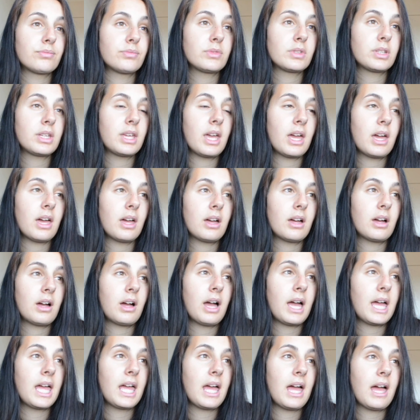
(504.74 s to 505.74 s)
yeah,
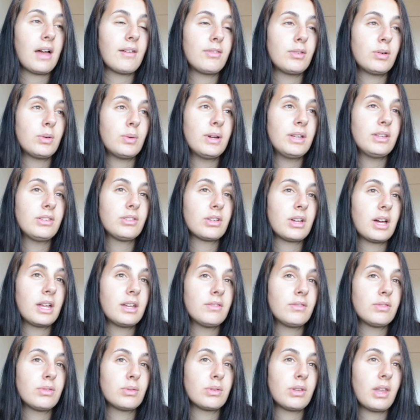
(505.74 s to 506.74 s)
I have always kind
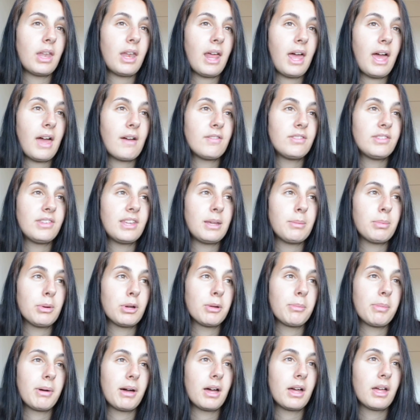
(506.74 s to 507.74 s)
of thought that I have
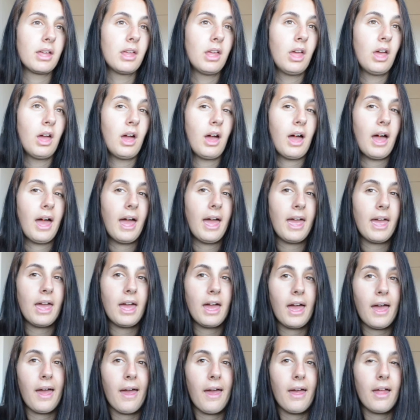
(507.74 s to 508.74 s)
SIBO, but
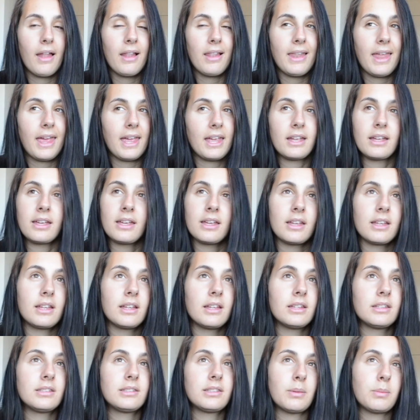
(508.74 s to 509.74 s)
like
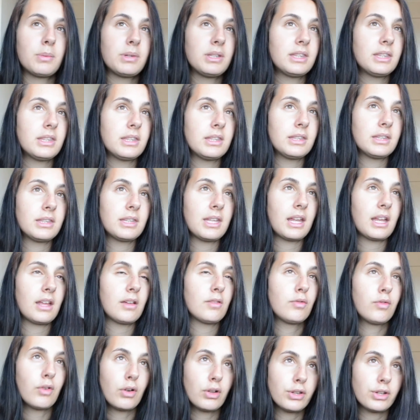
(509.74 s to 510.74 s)
someone that I
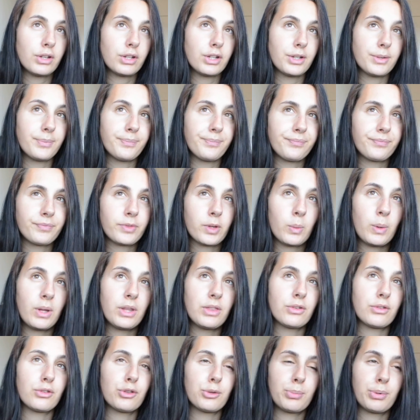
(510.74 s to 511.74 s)
follow went
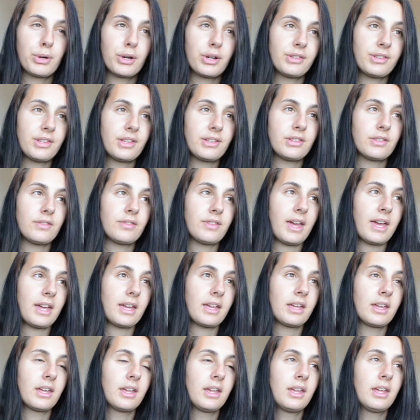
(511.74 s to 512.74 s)
through the process of like
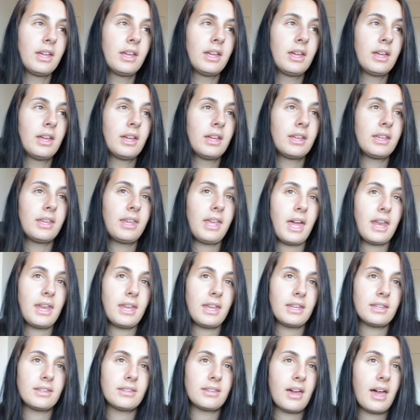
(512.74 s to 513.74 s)
getting
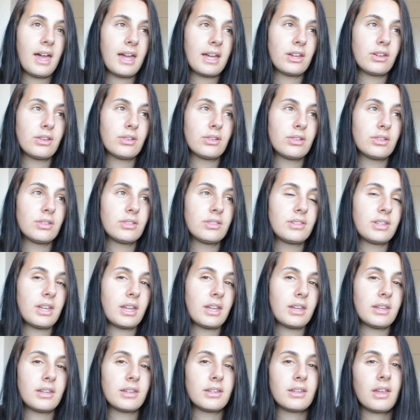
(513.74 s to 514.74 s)
it diagnosed
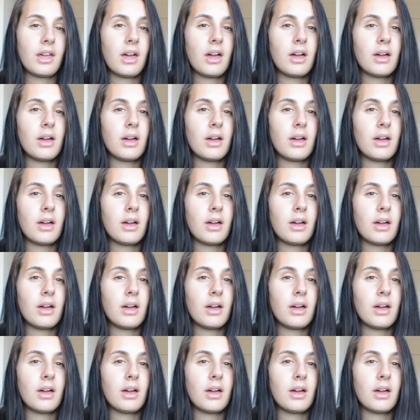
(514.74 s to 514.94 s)
and